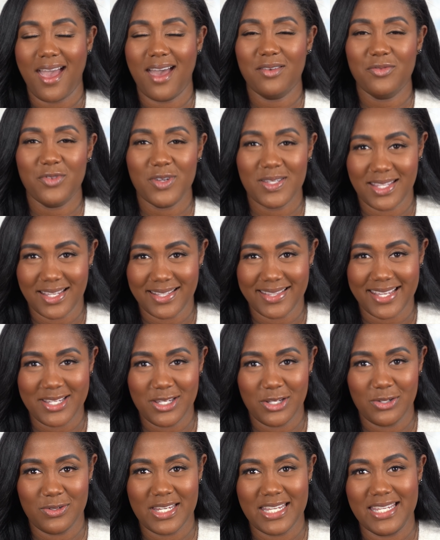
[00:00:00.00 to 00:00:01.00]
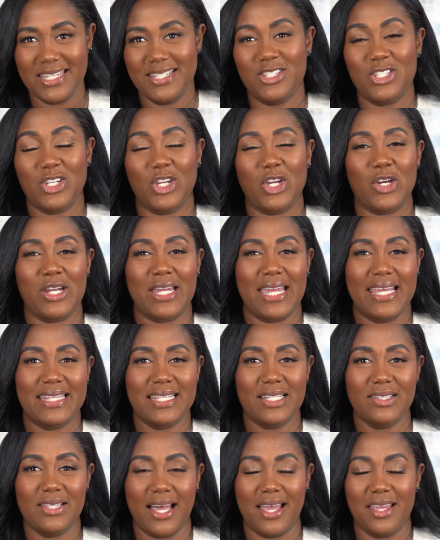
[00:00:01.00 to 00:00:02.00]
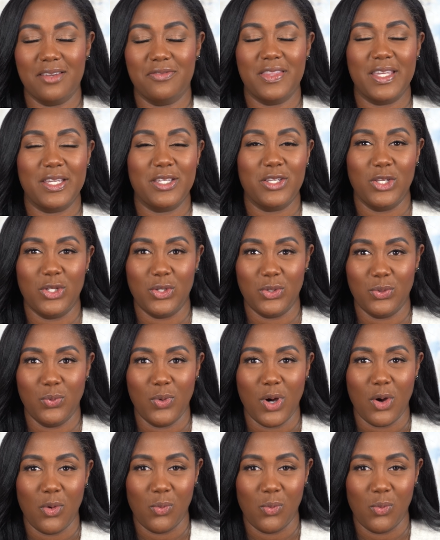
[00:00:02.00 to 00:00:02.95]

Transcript: Everything that you need to create the life that you